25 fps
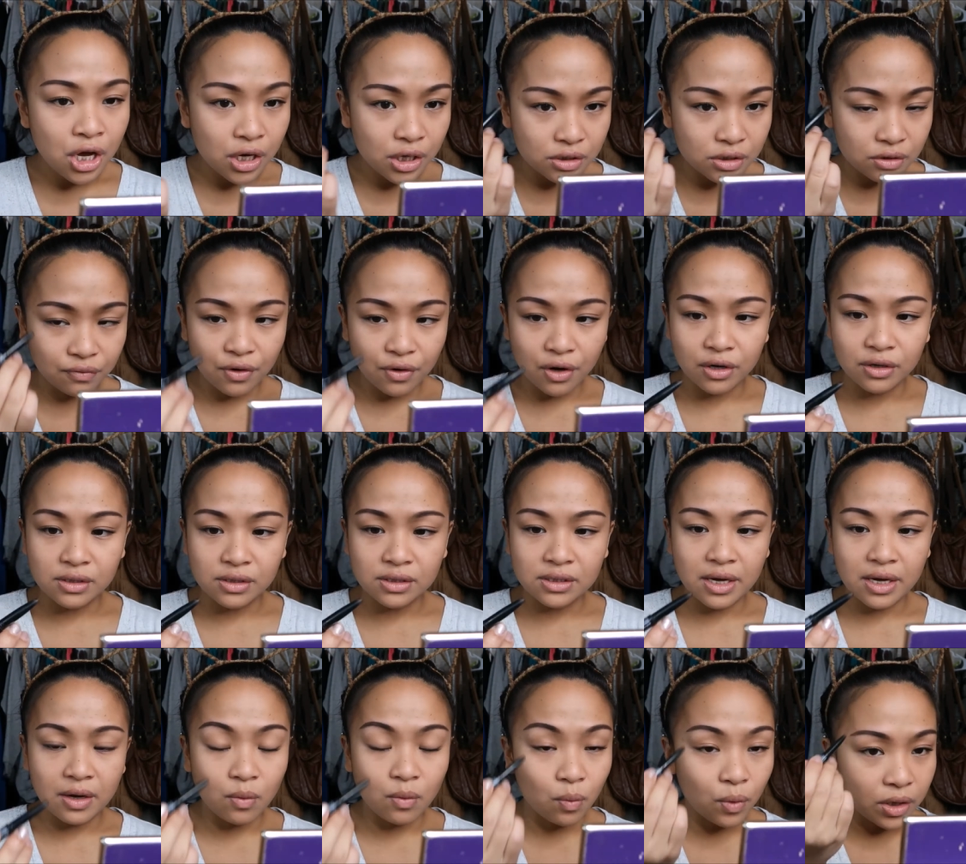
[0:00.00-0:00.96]
as far as
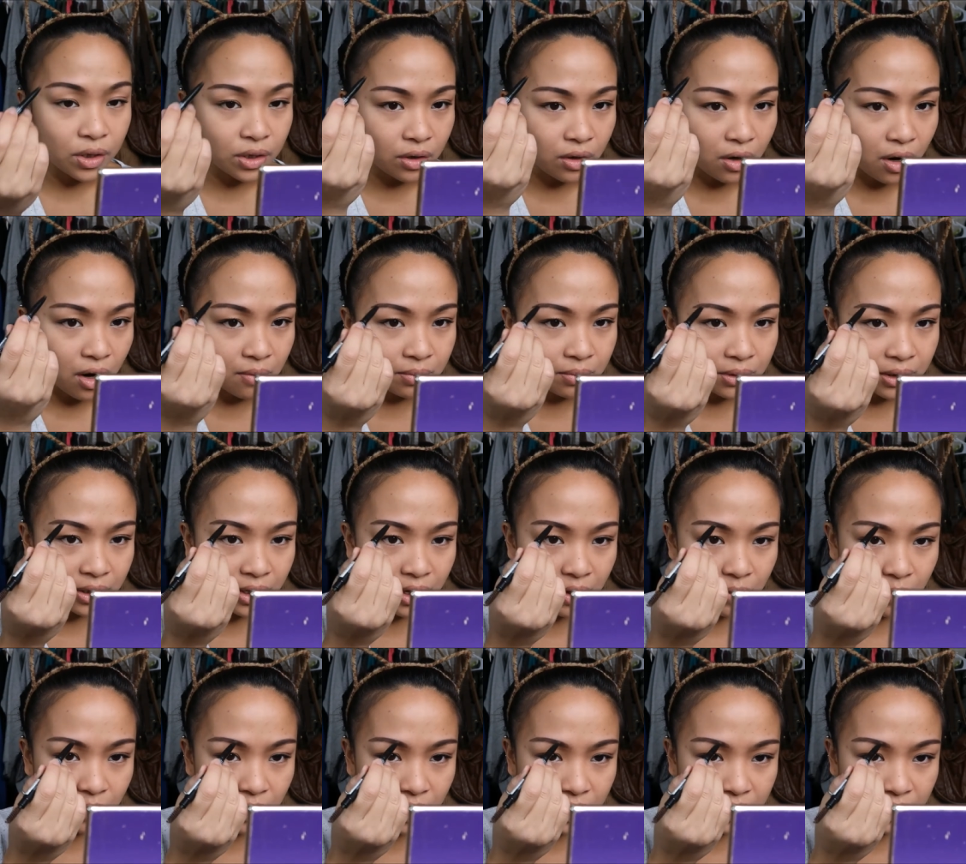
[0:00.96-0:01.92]
like what goblet I
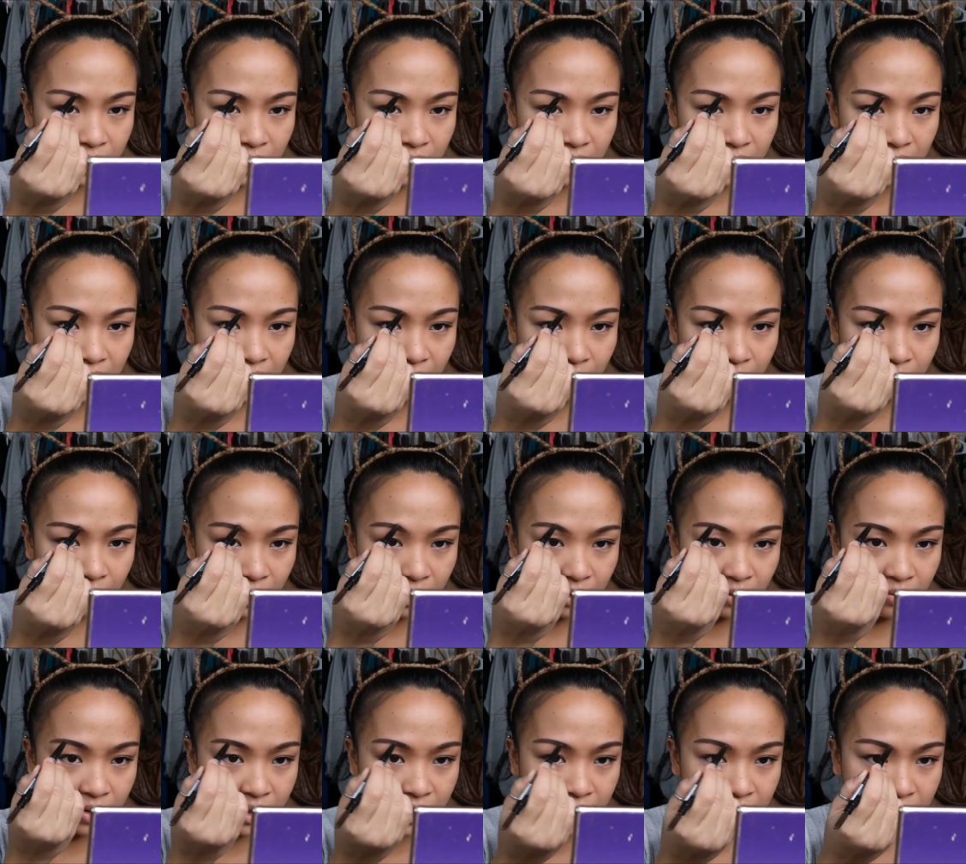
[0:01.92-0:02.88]
wanted, and I really
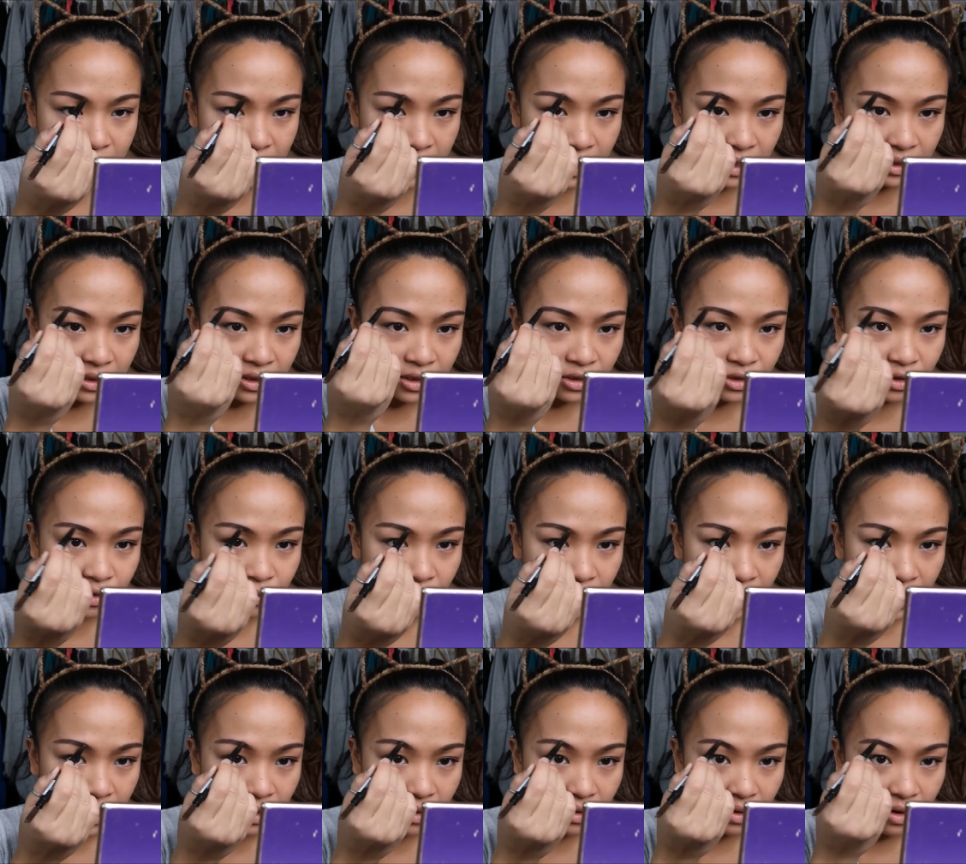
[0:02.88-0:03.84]
wanted to get the
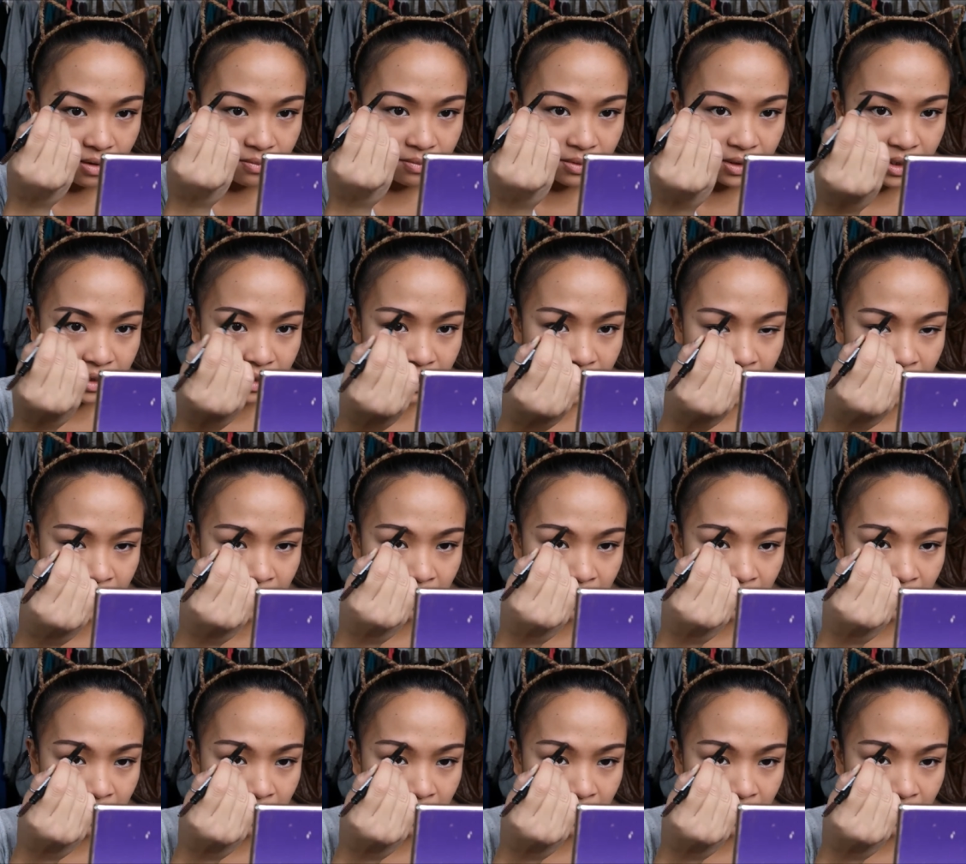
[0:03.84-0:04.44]
Drake goblet,